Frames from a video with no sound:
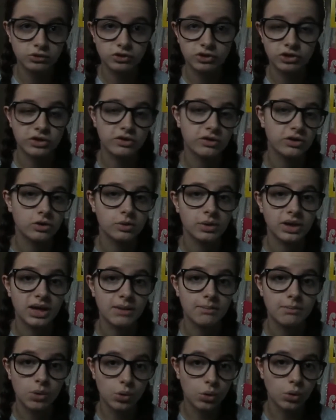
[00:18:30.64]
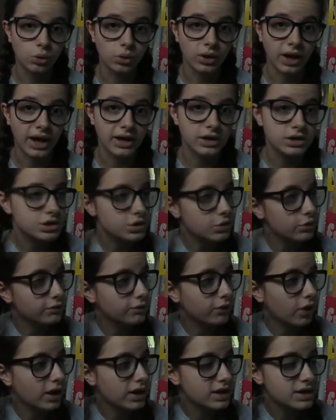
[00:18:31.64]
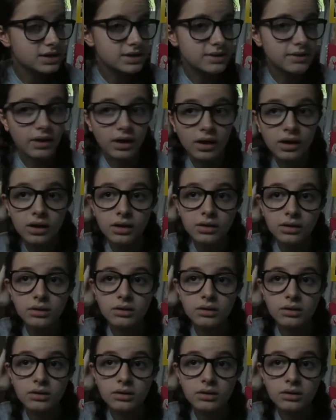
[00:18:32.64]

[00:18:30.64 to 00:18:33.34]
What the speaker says: just doing it more, and you'll find that